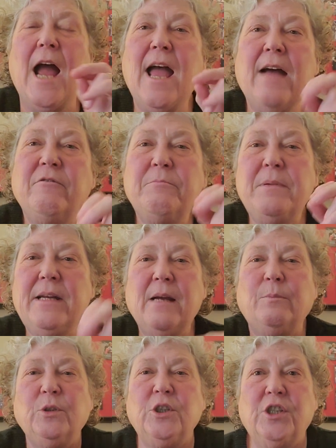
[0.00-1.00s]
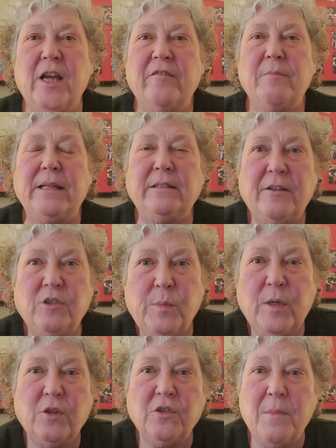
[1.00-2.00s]
haven't been able to shave my legs
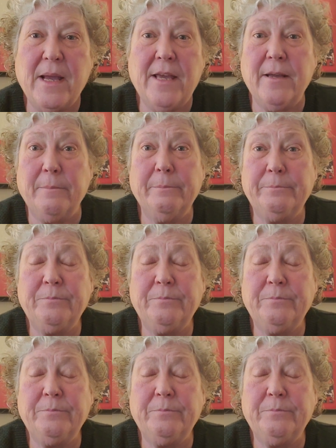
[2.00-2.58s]
because of my hip.